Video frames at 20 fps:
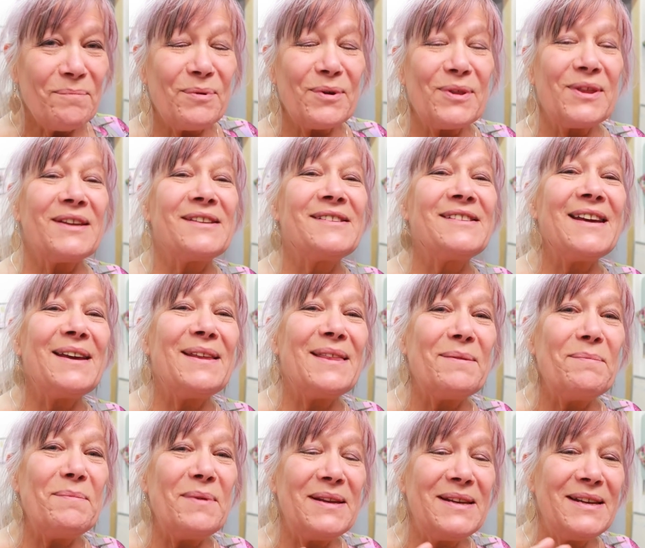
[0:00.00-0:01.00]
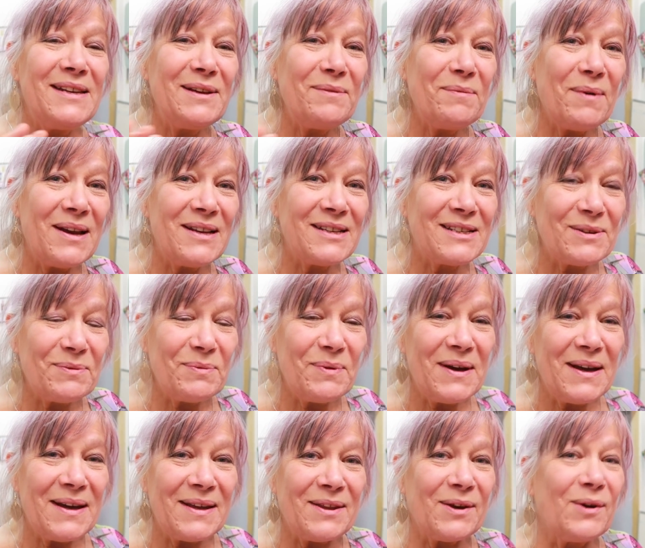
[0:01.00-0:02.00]
But the minute he went
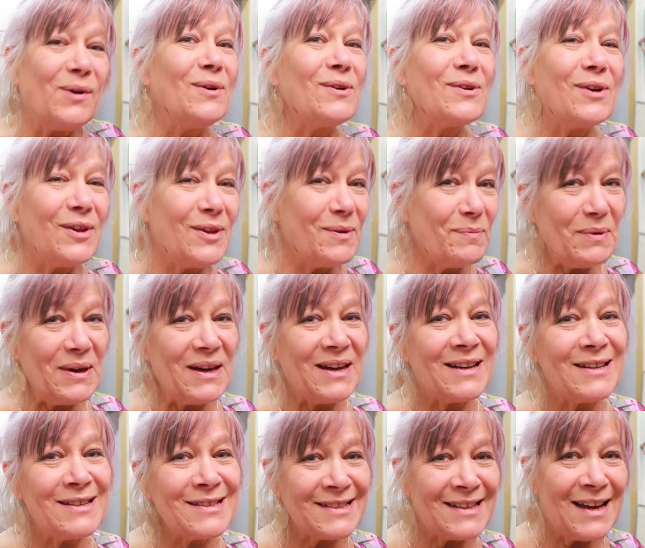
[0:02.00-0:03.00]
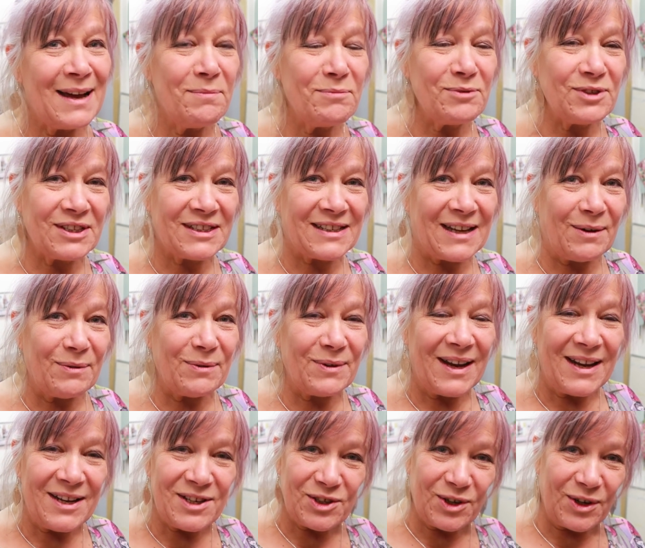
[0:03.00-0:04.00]
away, they all got the bacon sandwiches out
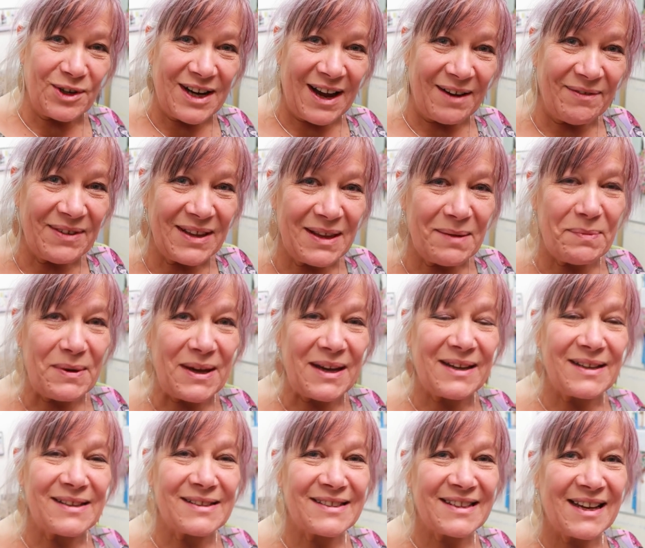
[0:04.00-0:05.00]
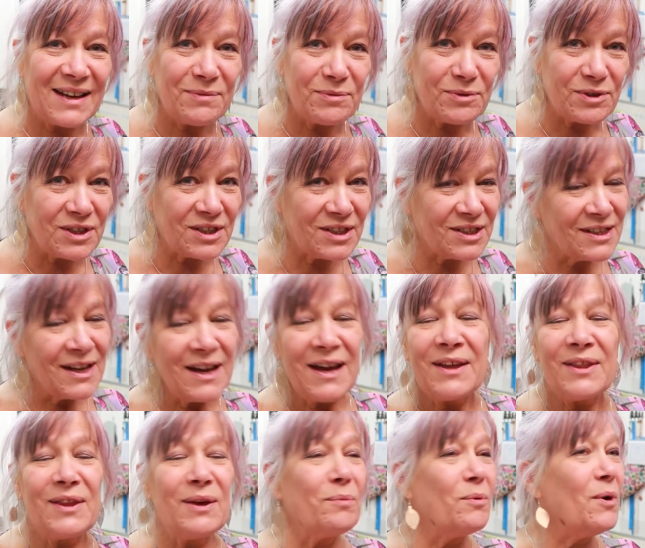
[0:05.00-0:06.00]
and enjoyed having the bacon sandwiches.
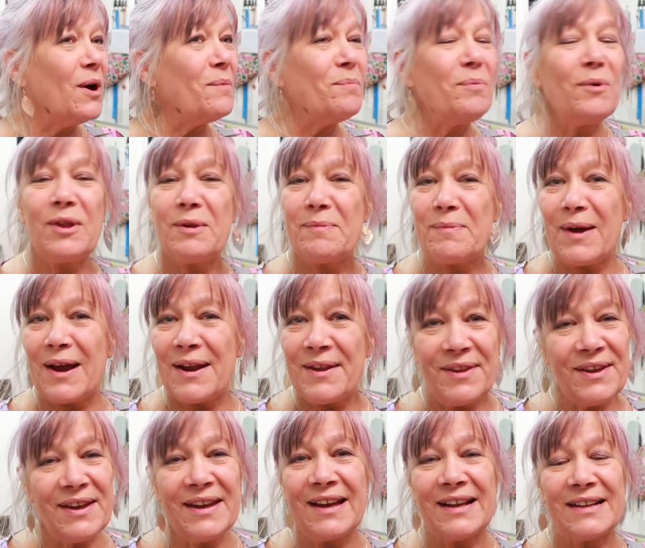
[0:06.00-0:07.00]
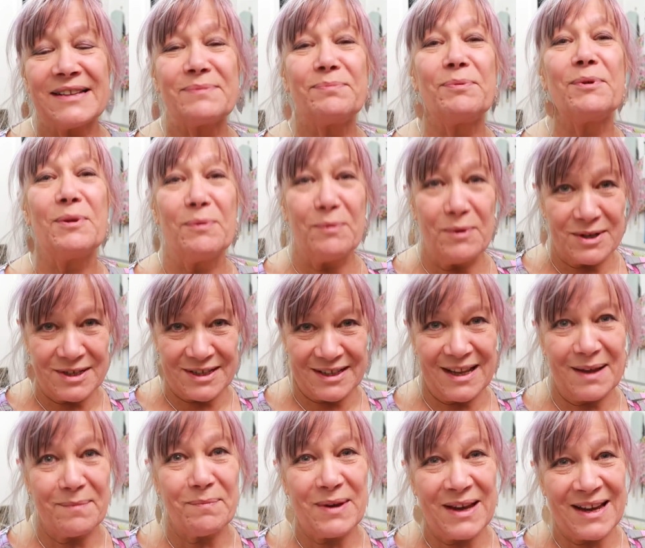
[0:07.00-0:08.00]
They weren't bothered about anything else, but they
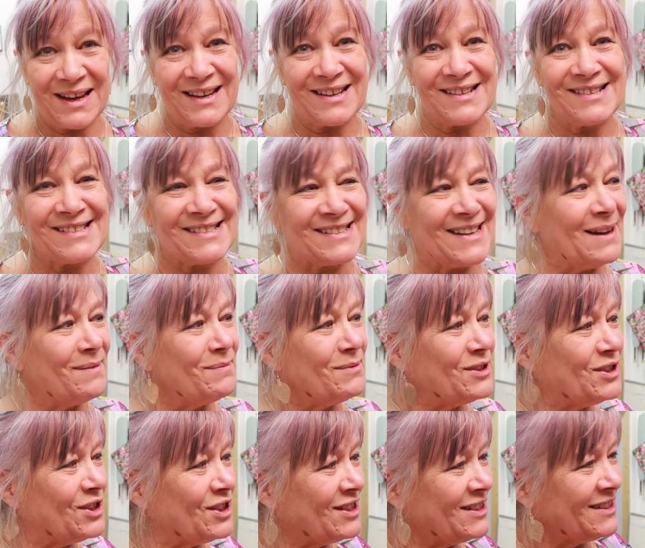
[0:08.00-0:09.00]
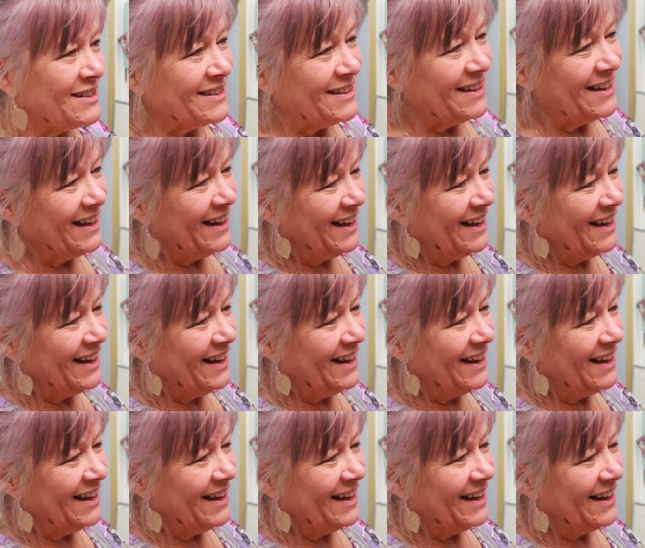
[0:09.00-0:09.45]
wanted their bacon sandwiches.